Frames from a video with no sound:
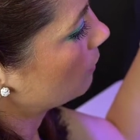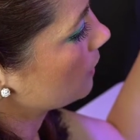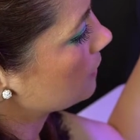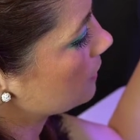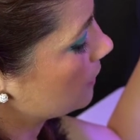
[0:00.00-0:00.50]

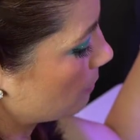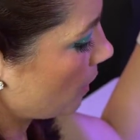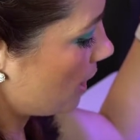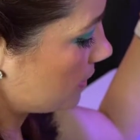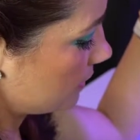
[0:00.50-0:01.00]
This is a
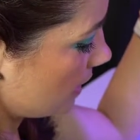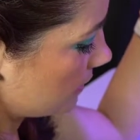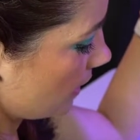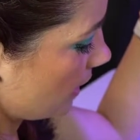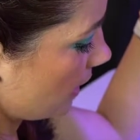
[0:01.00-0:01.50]

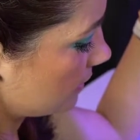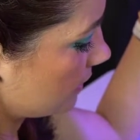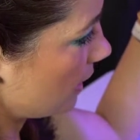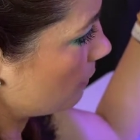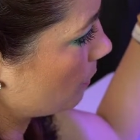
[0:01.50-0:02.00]
process. Like I
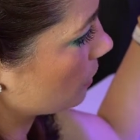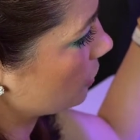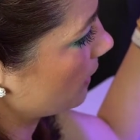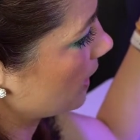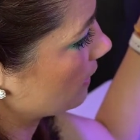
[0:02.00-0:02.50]
said, we're
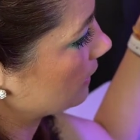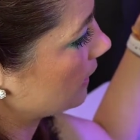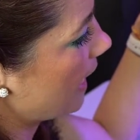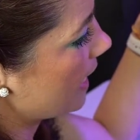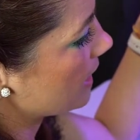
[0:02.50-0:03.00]
doing
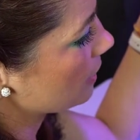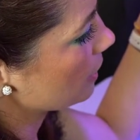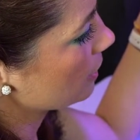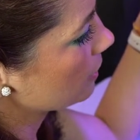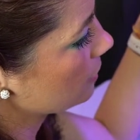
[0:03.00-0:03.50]

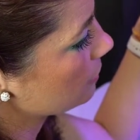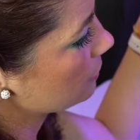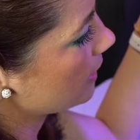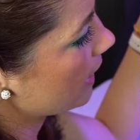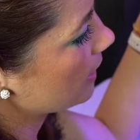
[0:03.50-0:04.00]

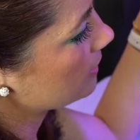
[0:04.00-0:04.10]
layers at a